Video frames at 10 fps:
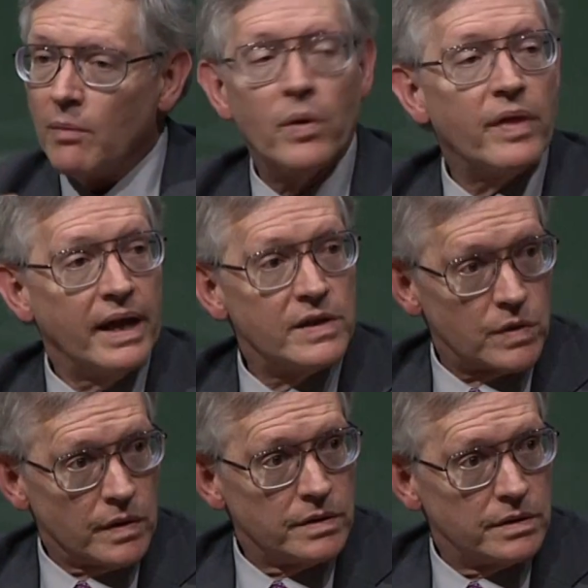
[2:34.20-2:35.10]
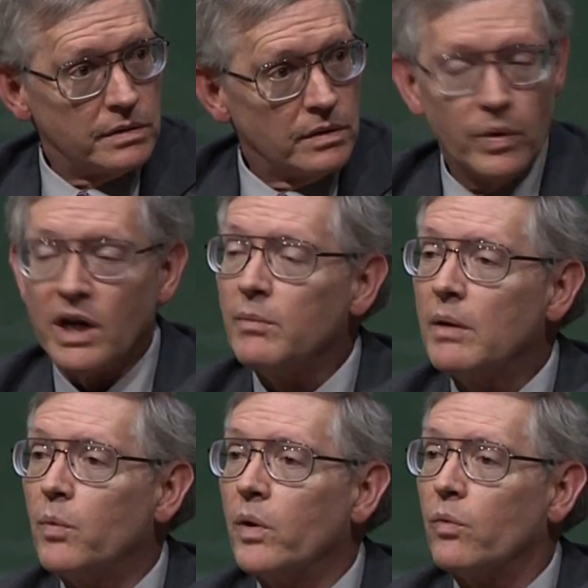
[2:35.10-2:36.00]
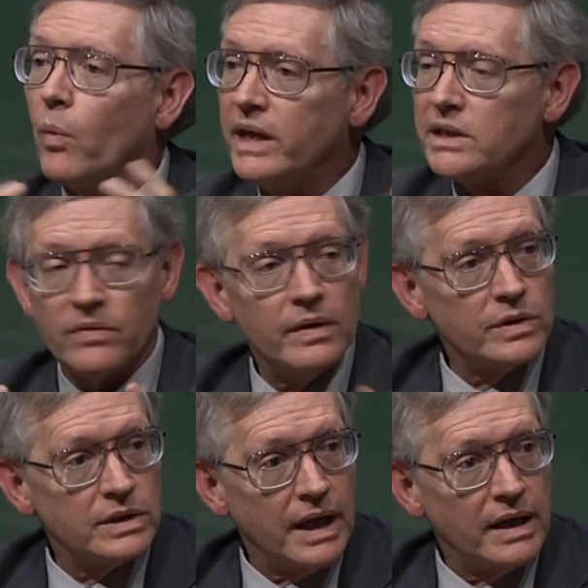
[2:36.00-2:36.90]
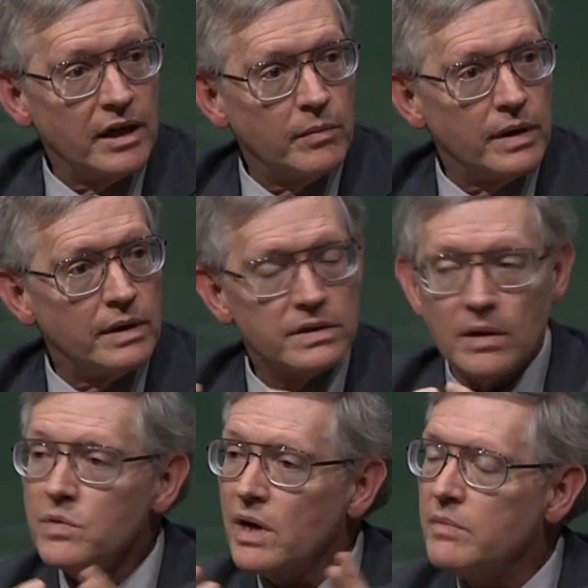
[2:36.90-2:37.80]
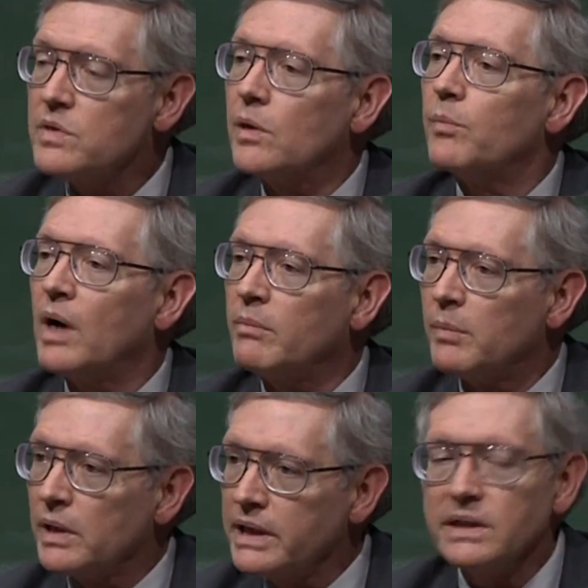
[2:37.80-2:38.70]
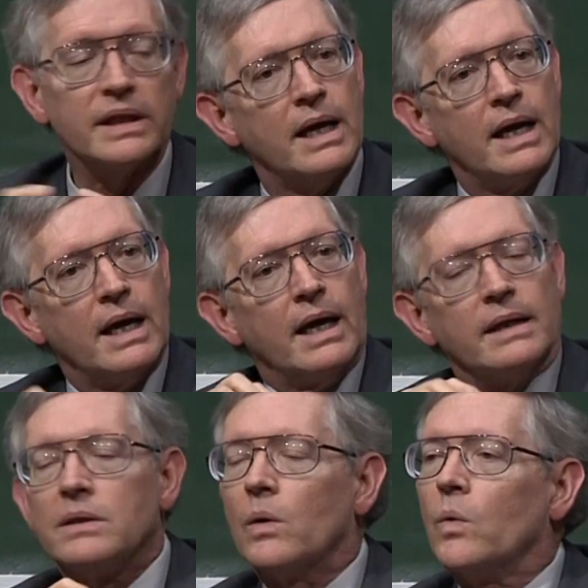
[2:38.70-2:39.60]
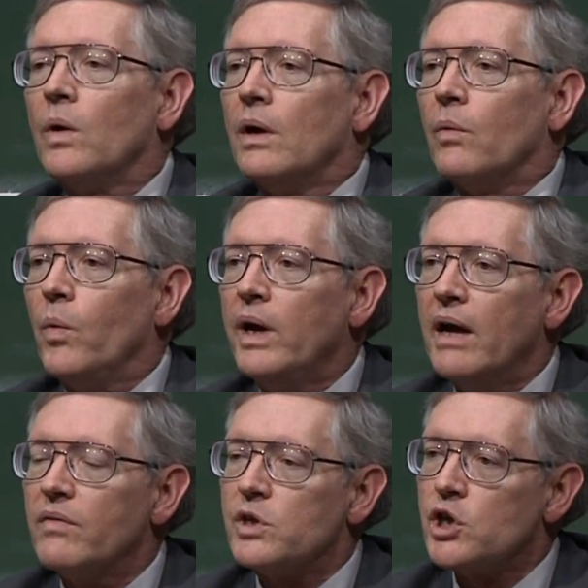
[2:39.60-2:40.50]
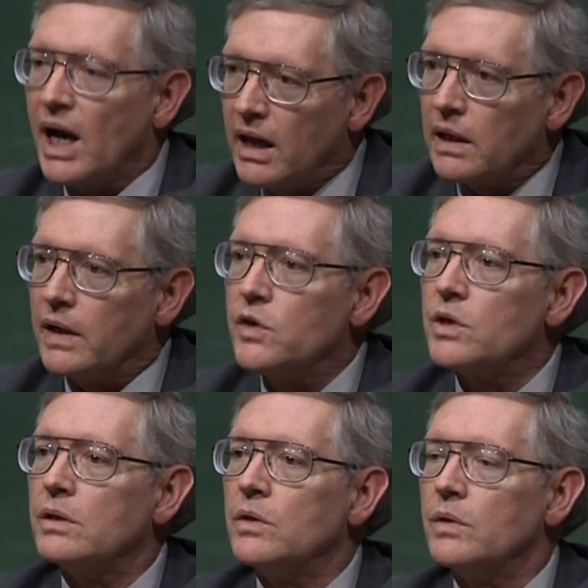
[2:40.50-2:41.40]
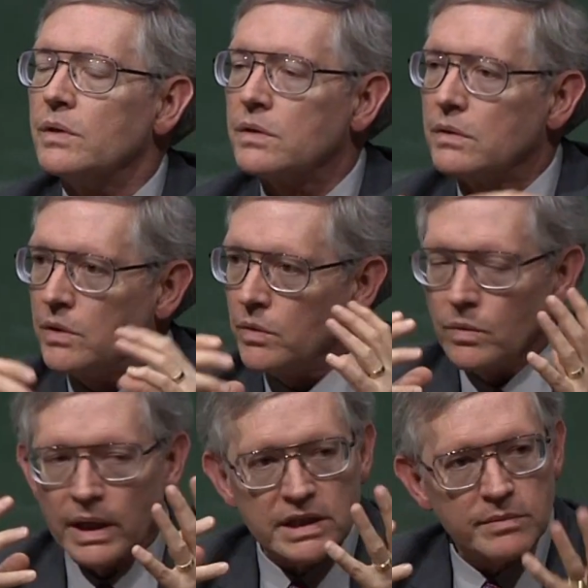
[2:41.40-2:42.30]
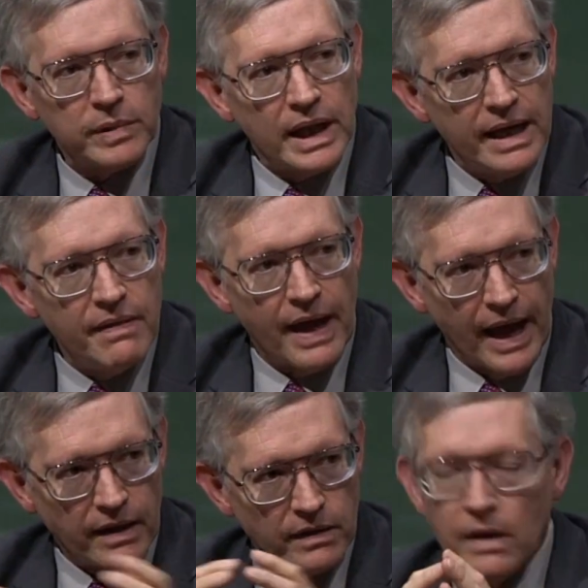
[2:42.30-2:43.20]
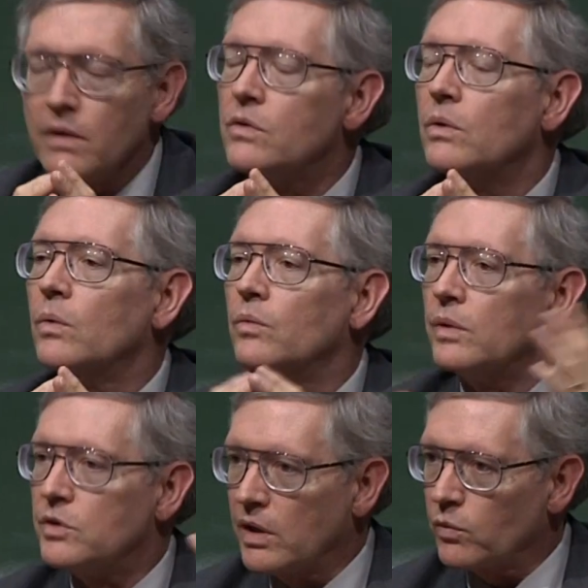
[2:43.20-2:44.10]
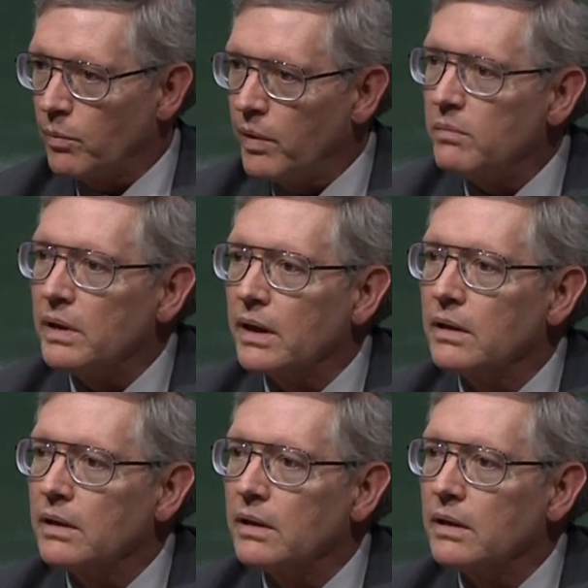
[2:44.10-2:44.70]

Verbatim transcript: with answers, we come up with ways of understanding, but sometimes they're probabilistic. So we have a challenge to this, to explain that to the general public.